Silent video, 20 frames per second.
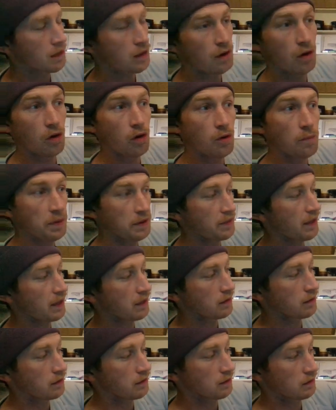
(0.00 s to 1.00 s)
Oh, but
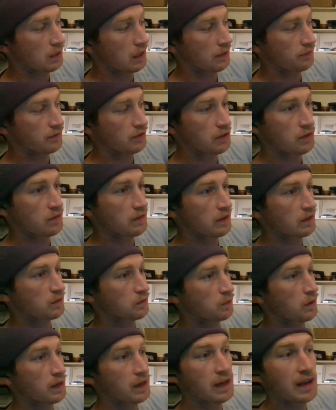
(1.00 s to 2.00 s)
then you'll have to do this
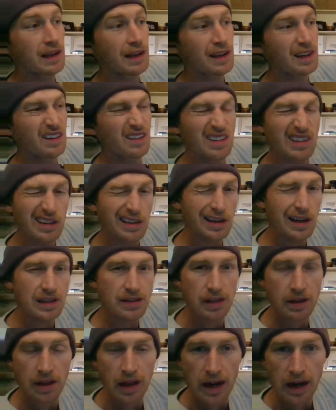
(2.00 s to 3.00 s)
one.
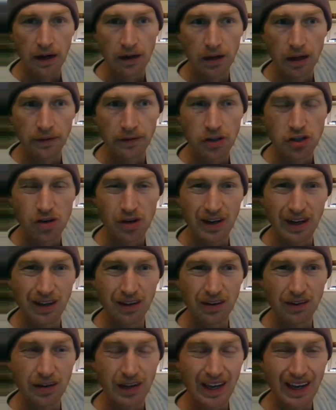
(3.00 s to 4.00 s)
Is it area of a
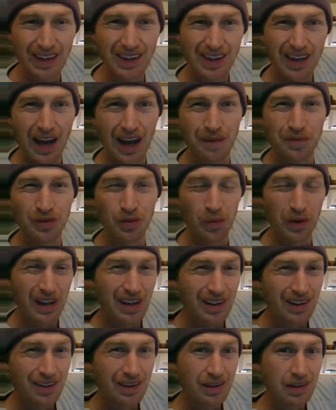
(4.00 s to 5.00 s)
triangle length times
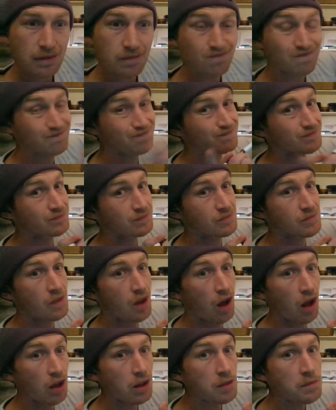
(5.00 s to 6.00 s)
width?
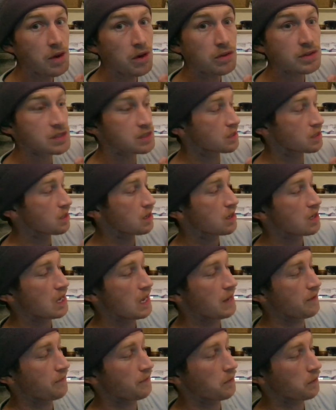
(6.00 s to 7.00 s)
Almost.
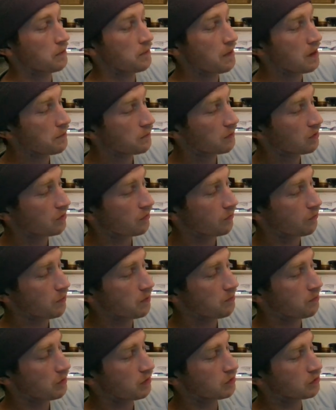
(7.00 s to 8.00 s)
If we remember, if we
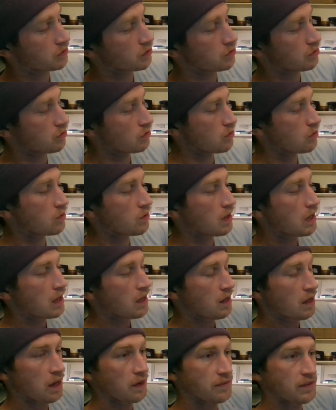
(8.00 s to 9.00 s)
put two
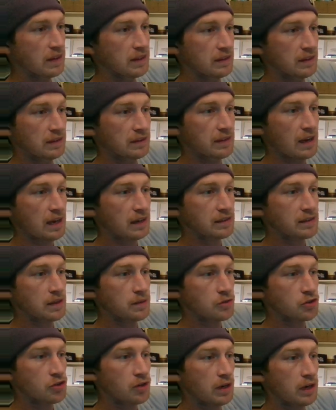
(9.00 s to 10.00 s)
of these exact
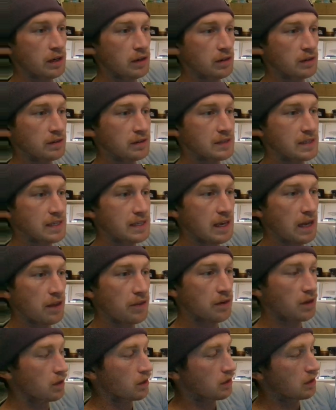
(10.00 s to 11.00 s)
same triangles
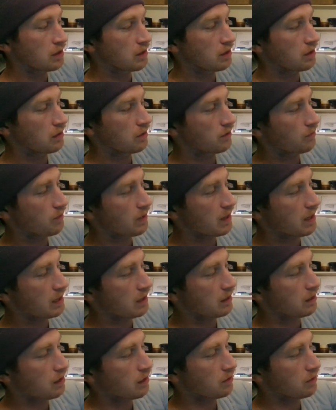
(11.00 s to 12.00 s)
together, if we
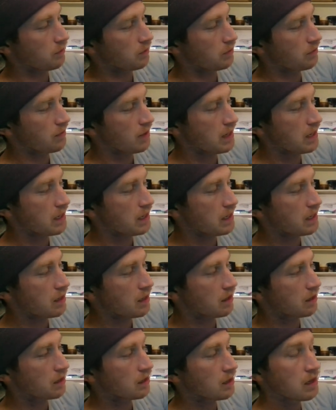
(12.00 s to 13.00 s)
added another one right
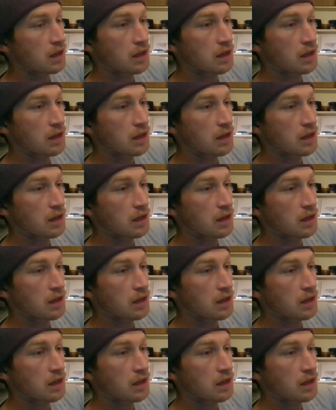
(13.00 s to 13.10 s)
here,